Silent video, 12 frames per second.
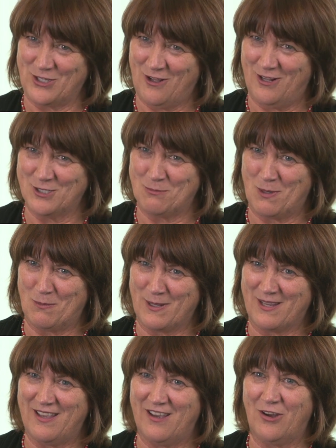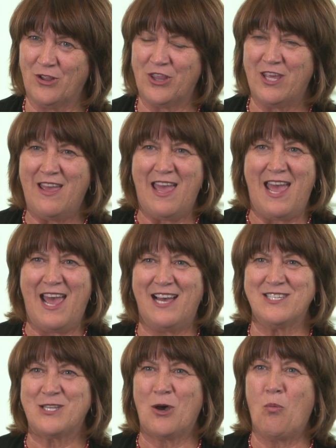and the College of Public Health
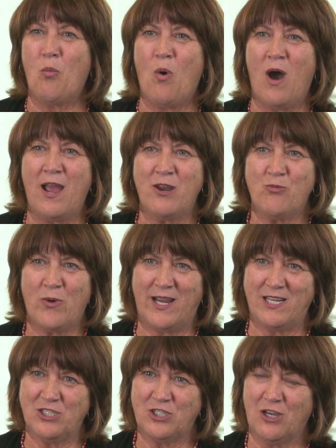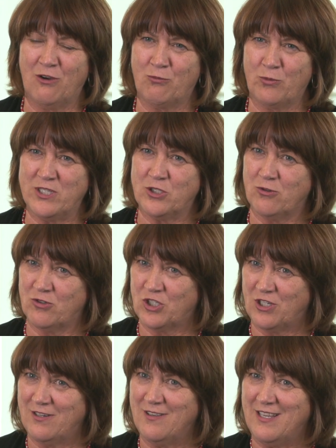has a wide range of
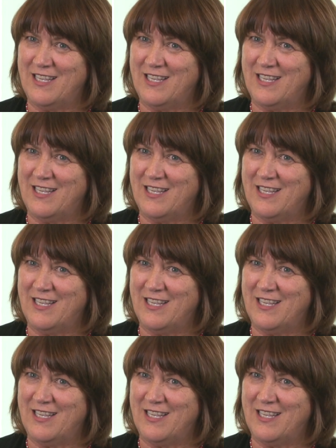research